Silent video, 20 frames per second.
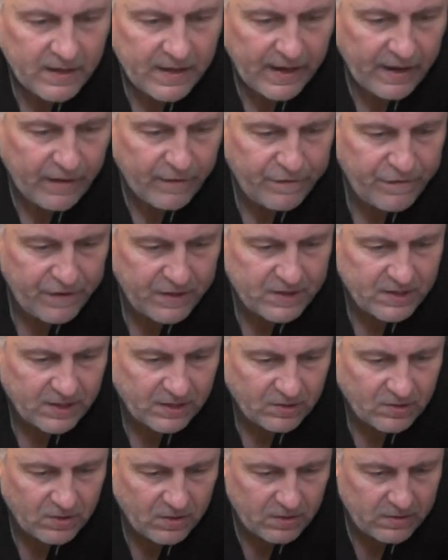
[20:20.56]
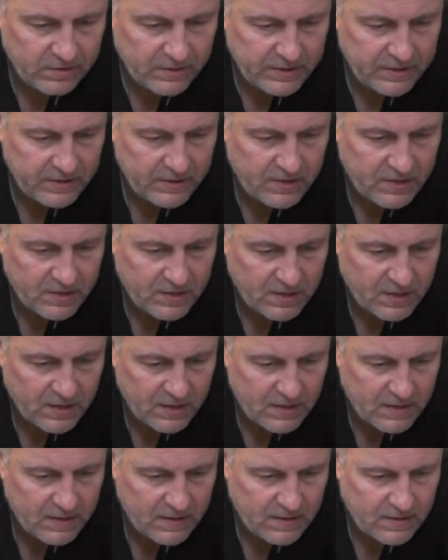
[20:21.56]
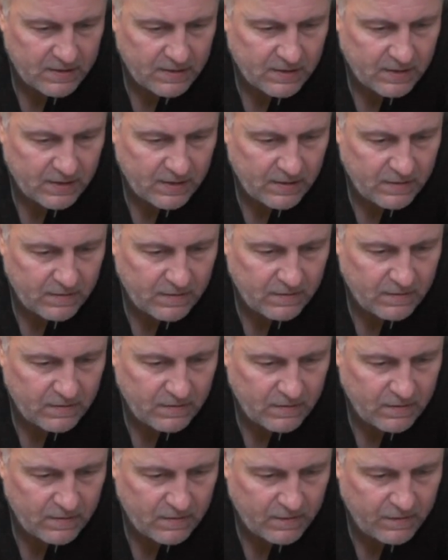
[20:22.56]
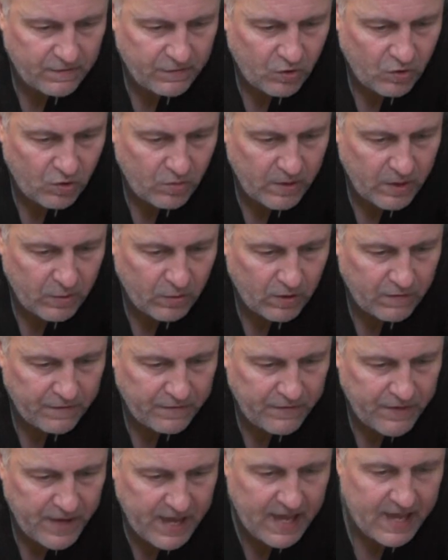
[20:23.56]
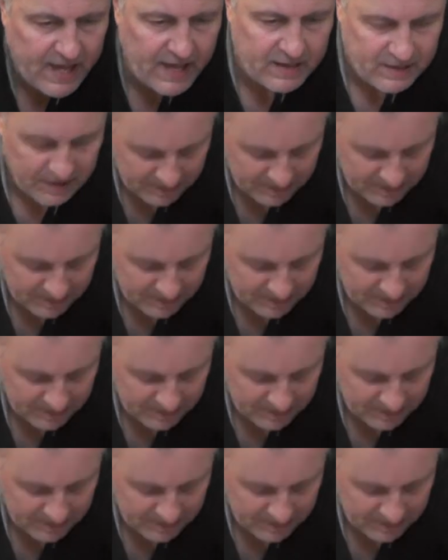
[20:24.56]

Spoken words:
our fitting tolerance. So 4 mil off there,